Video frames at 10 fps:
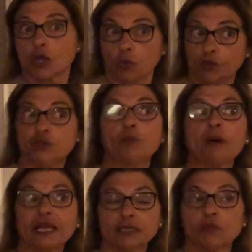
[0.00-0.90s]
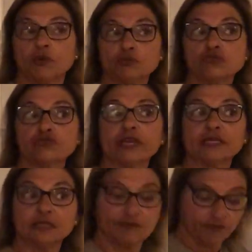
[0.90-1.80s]
when you buy it, when you trade
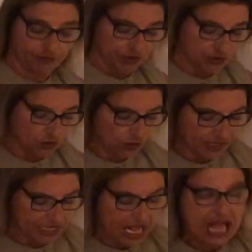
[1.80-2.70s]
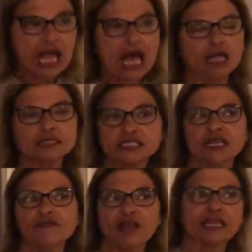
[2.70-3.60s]
it in for a new one. I'll see
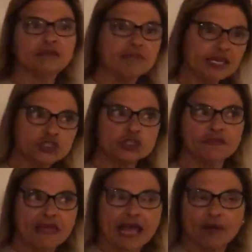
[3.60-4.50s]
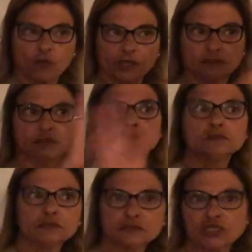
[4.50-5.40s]
if I can mention that when
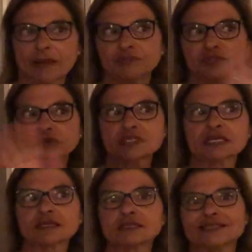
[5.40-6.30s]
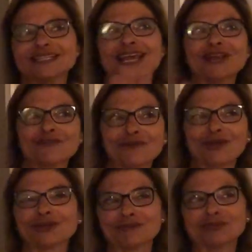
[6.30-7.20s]
chapter 6 and 10 are
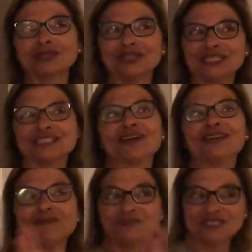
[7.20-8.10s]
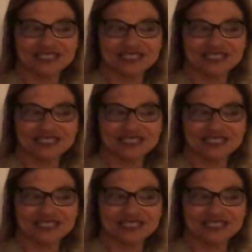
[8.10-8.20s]
all completely done and been